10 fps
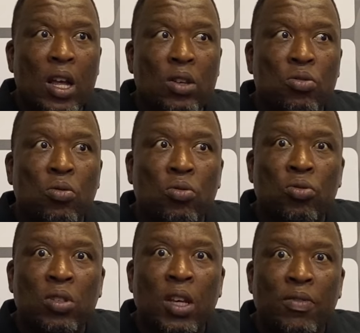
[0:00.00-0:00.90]
to
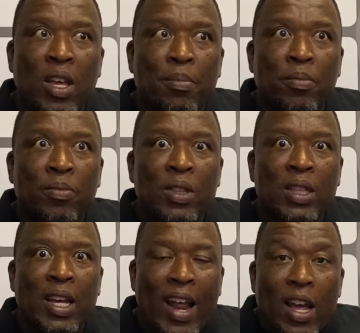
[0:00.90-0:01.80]
give them
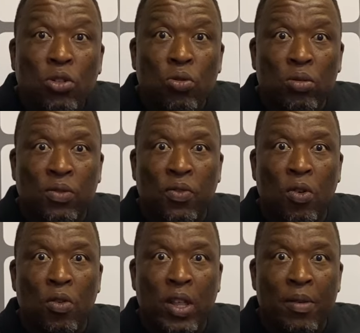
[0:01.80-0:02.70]
the right tools
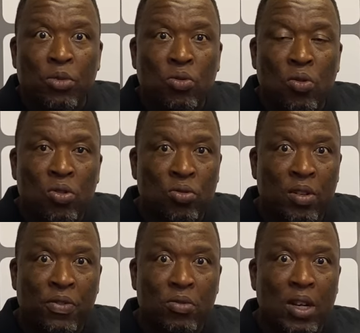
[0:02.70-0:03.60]
for them to go to the
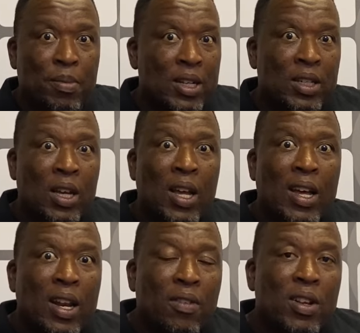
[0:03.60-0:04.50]
future. But
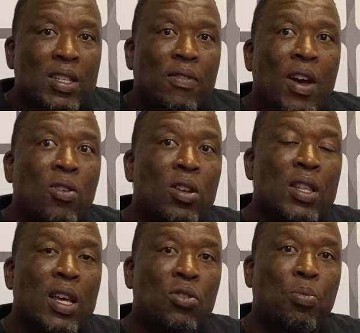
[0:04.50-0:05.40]
referees, if are not
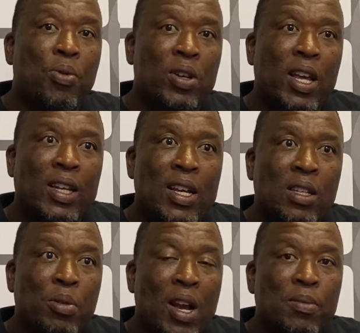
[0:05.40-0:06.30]
there to protect us,
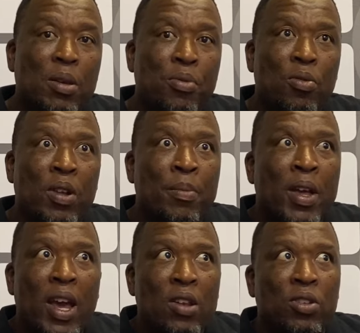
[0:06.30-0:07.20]
it becomes a problem.
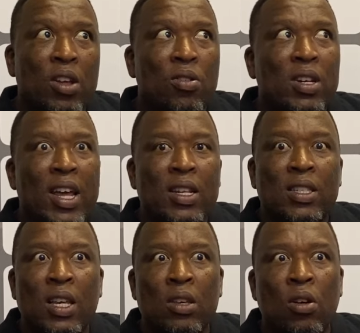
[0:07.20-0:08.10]
And you cannot then
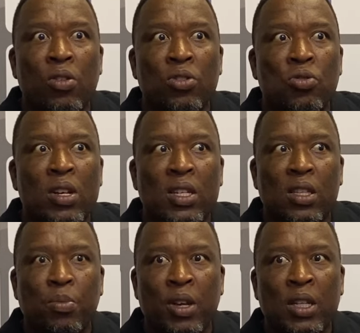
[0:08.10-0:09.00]
say you're going to
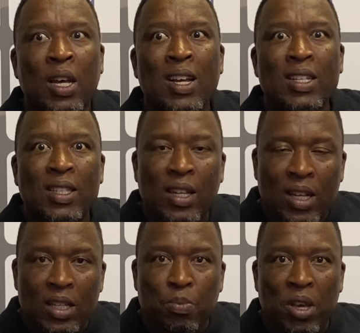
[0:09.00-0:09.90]
anticipate
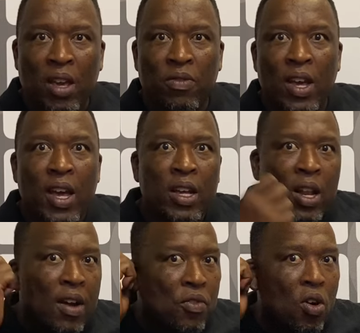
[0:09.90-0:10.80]
this behavior in
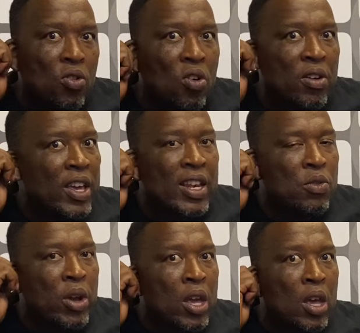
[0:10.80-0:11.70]
AFCON or anyway.